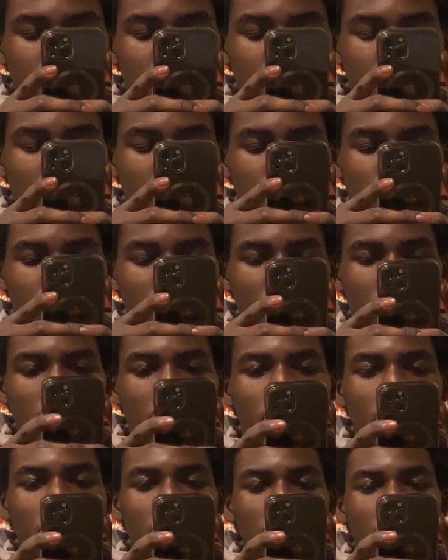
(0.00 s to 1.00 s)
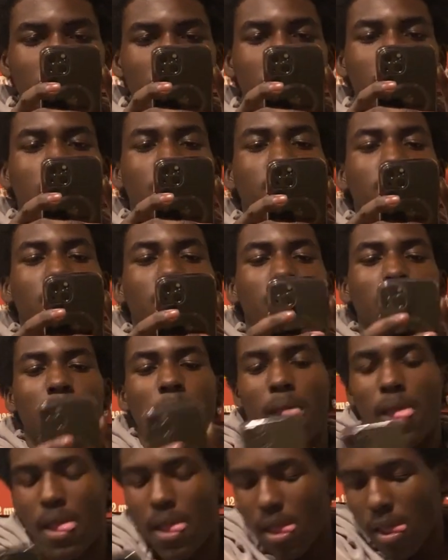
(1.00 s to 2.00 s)
Stop playing with the kid, bruh.
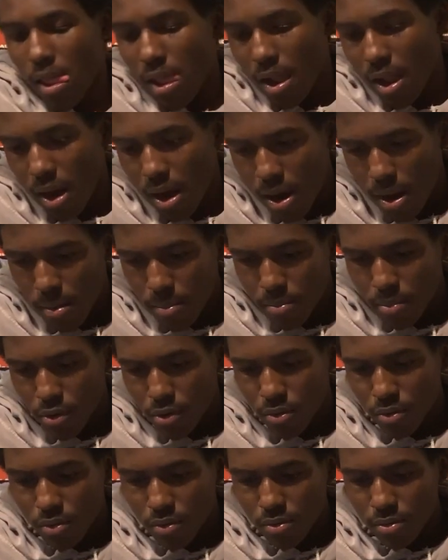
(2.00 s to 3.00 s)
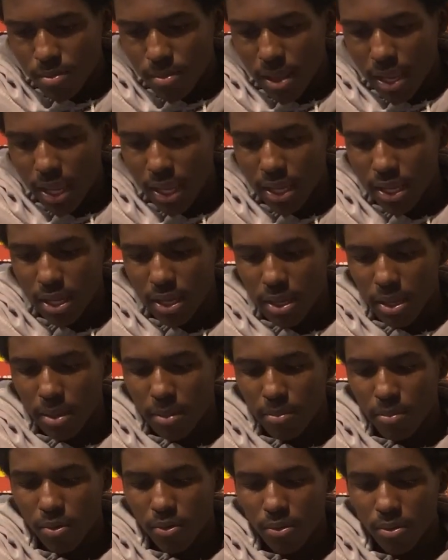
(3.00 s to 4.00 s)
Alright, boom. Hey,
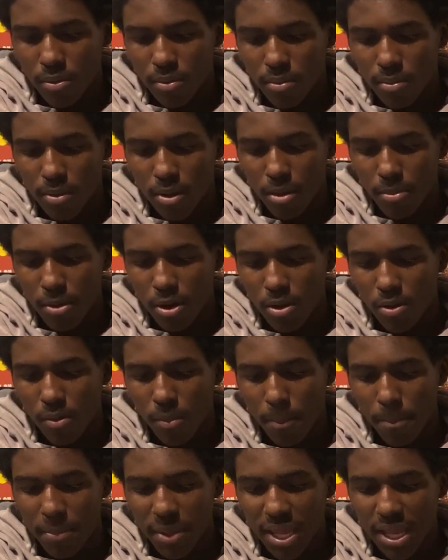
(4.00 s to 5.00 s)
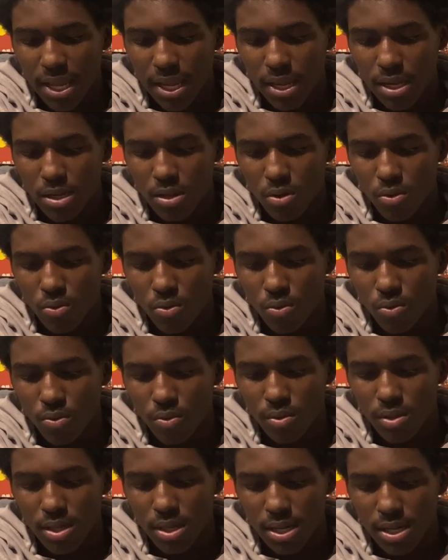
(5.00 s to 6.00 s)
boom. Come on. Bing. Ooh,
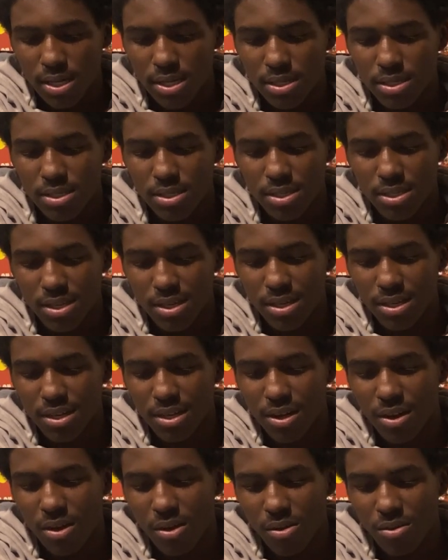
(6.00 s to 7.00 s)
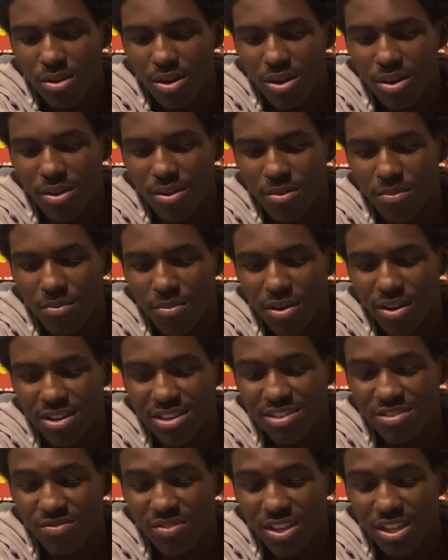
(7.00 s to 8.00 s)
yes. Yeah. Hold on, bruh.
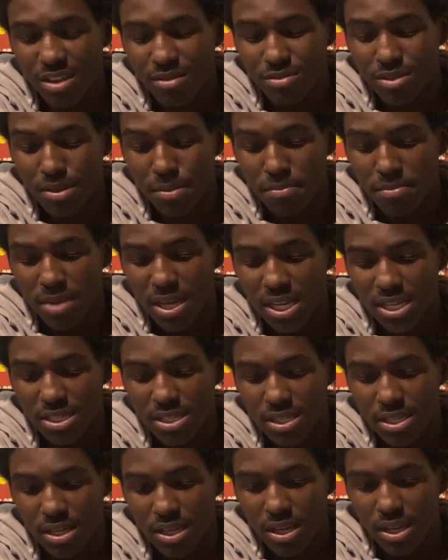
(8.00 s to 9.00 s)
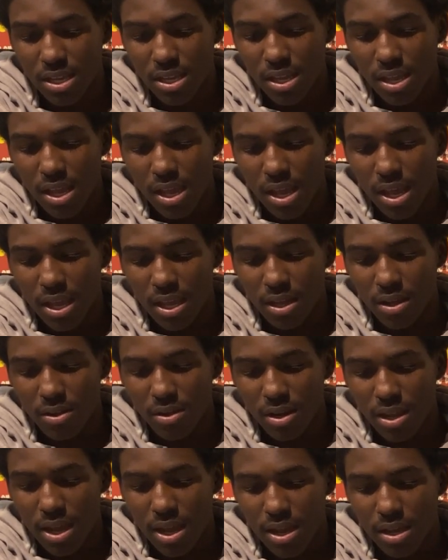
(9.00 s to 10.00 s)
This video was amazing. I ain't gonna
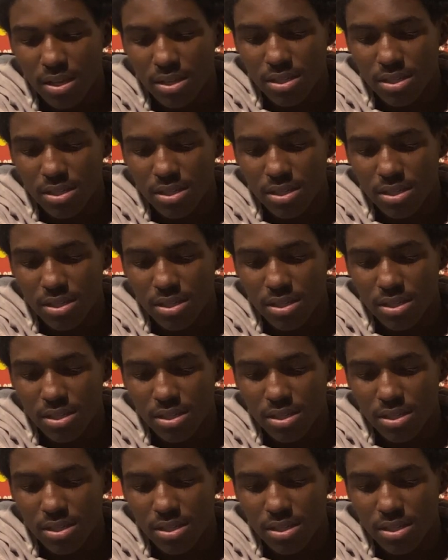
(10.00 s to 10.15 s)
lie.